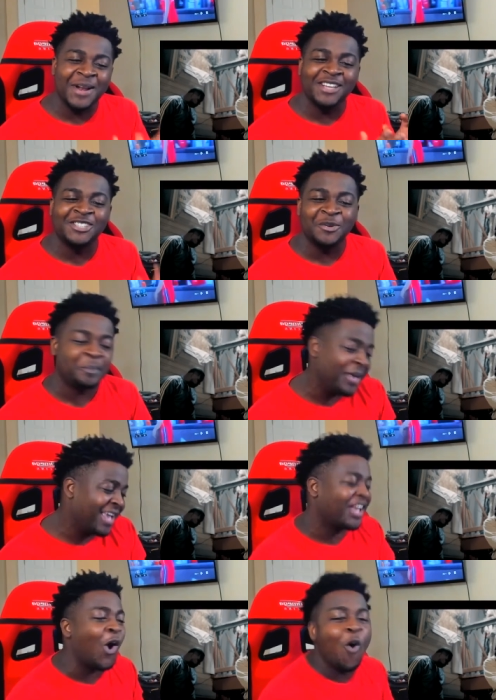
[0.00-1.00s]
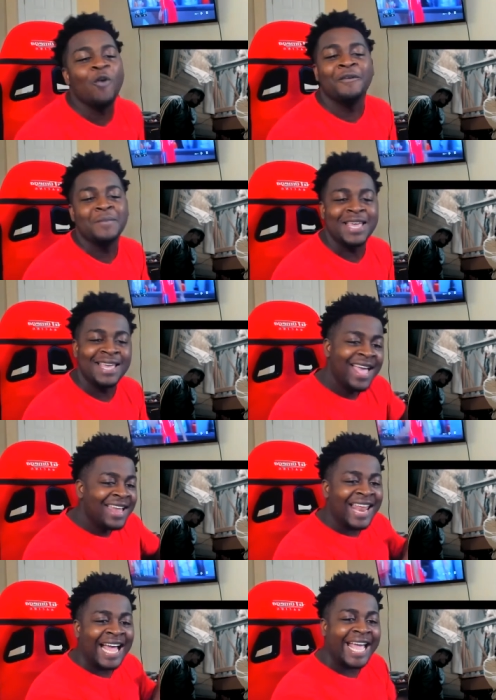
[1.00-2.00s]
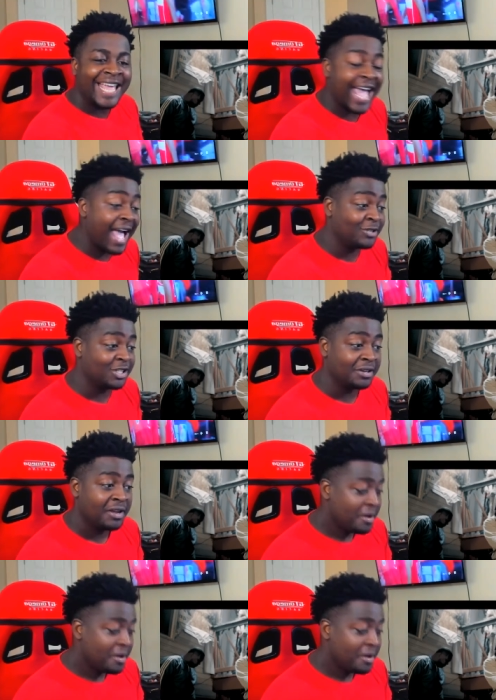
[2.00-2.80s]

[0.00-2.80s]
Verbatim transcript: that you pick over me like a caption.